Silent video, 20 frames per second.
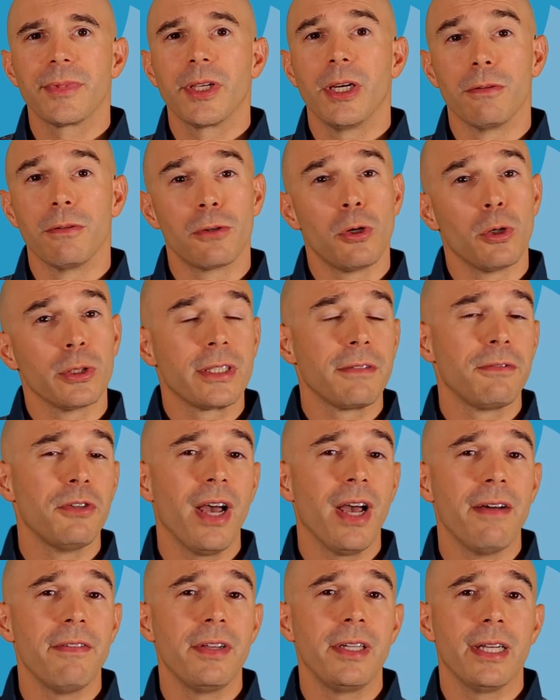And of course, if you
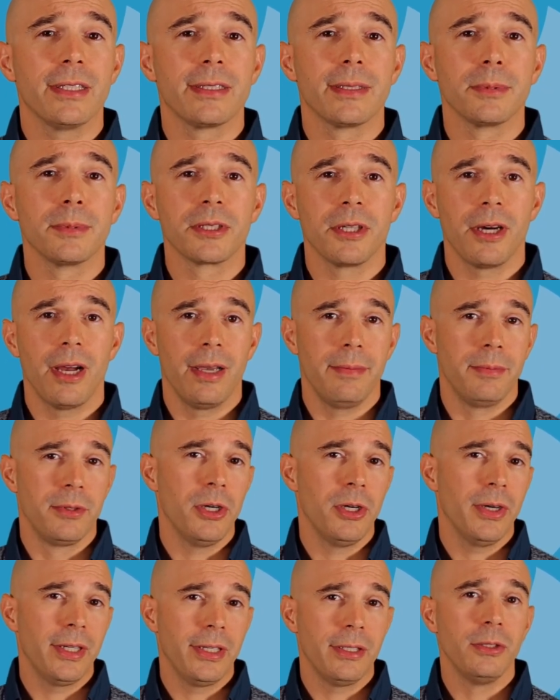haven't yet subscribed,
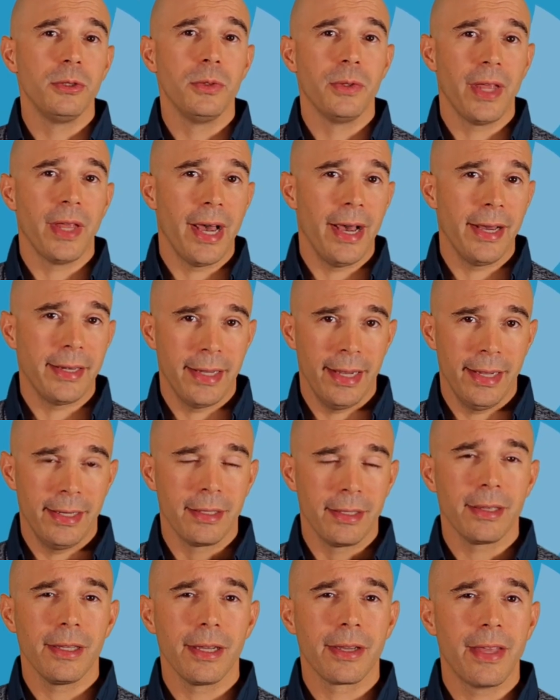go ahead and do that
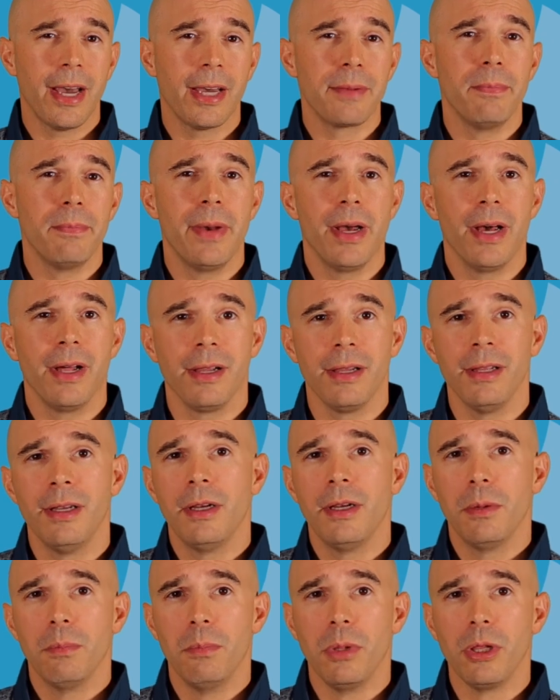and click that bell
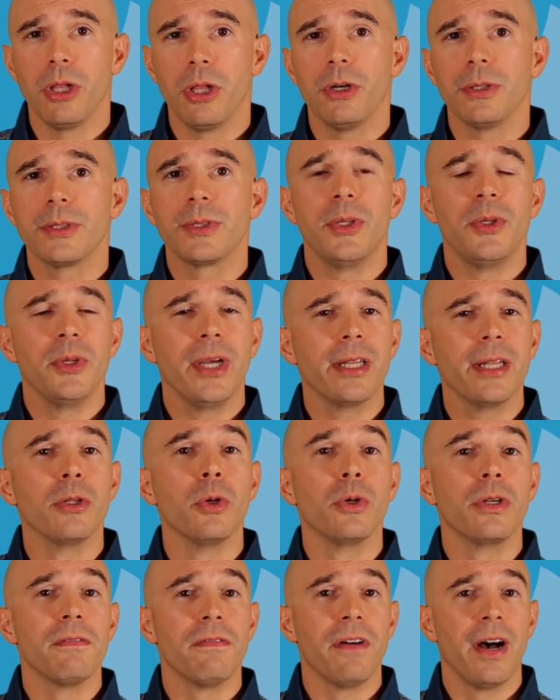below so you get
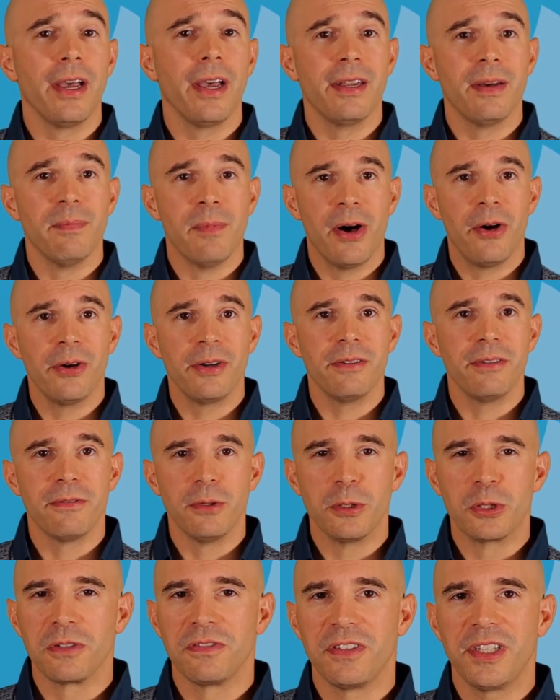notified about
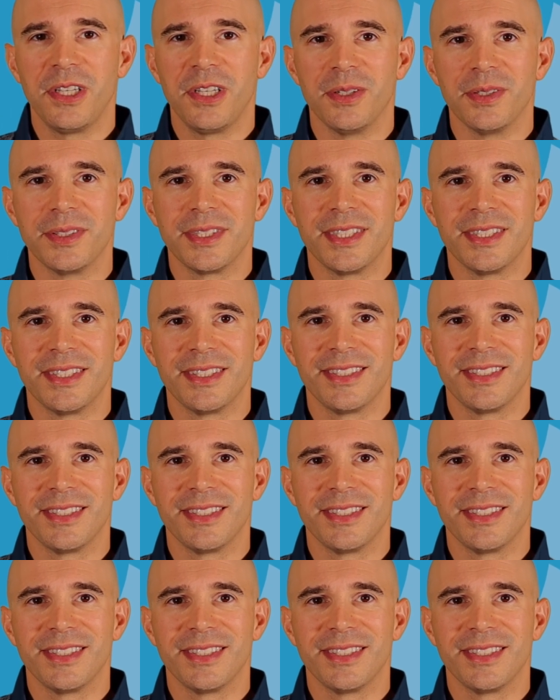future videos.